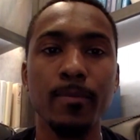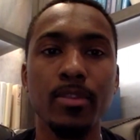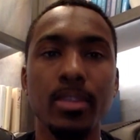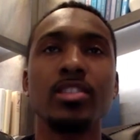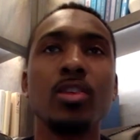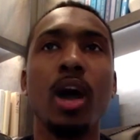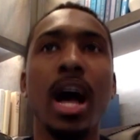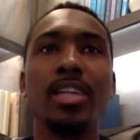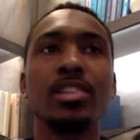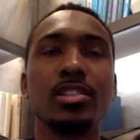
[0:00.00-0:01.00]
And so
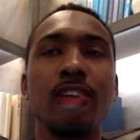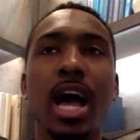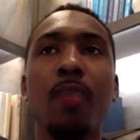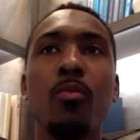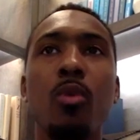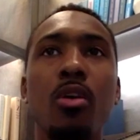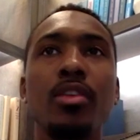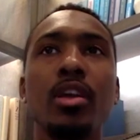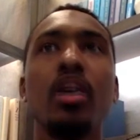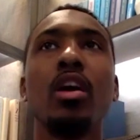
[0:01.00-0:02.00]
I want
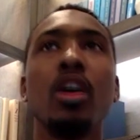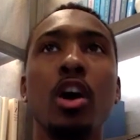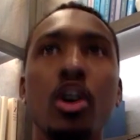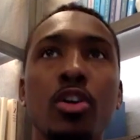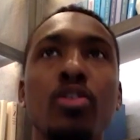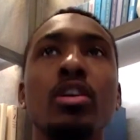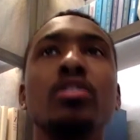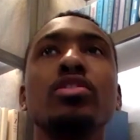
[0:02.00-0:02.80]
her